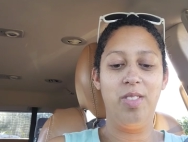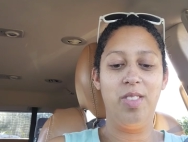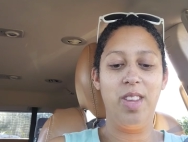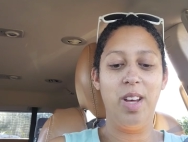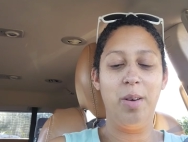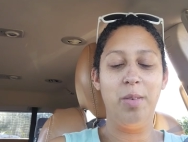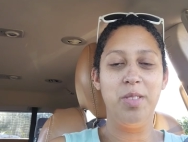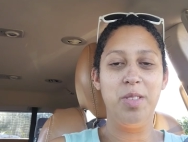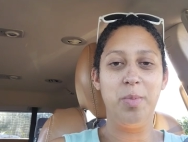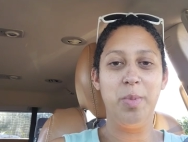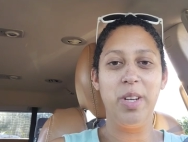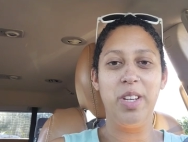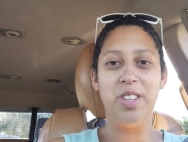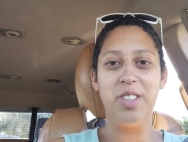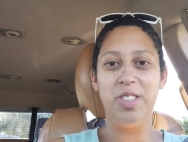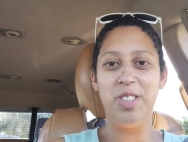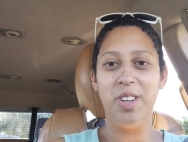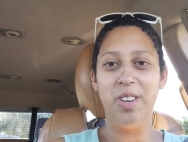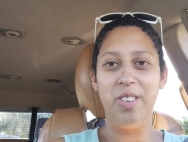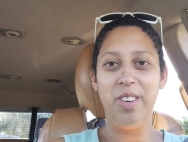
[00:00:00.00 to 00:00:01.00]
that was a big
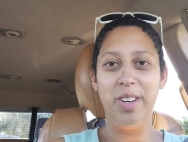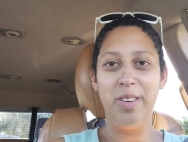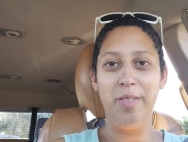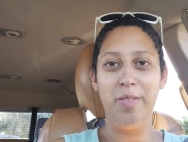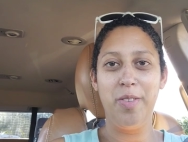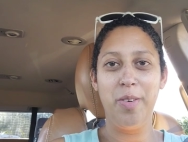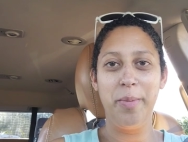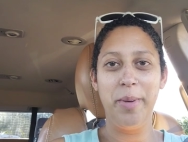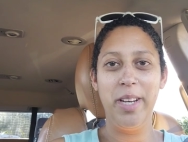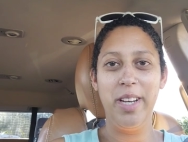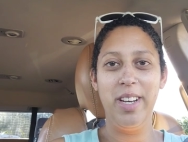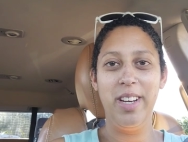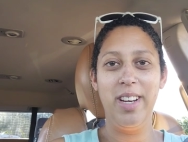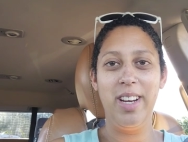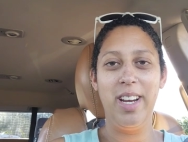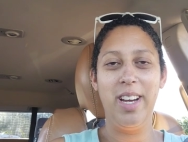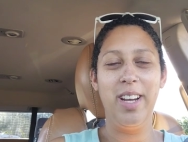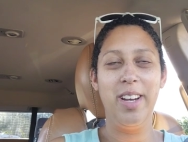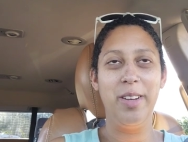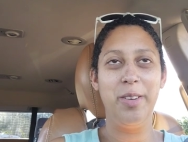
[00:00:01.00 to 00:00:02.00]
deterrent for me,
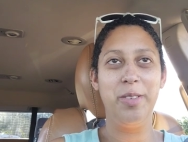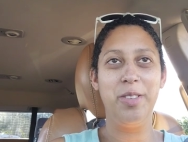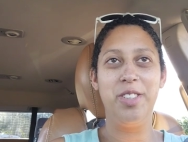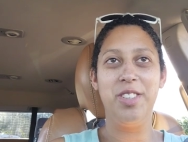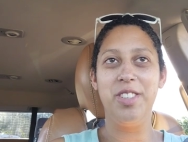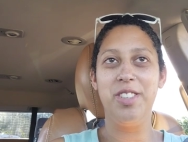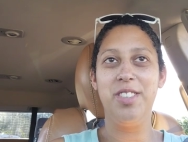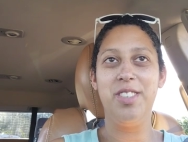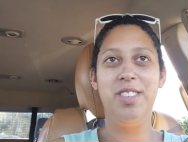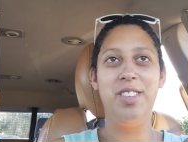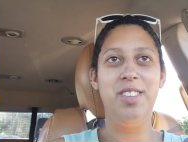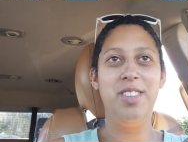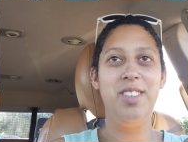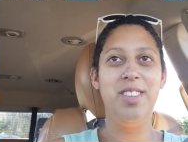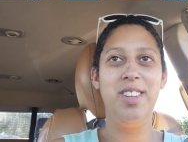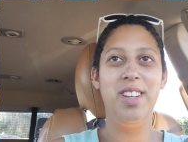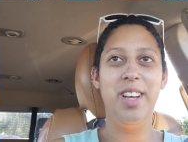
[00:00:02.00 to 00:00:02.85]
and it was just,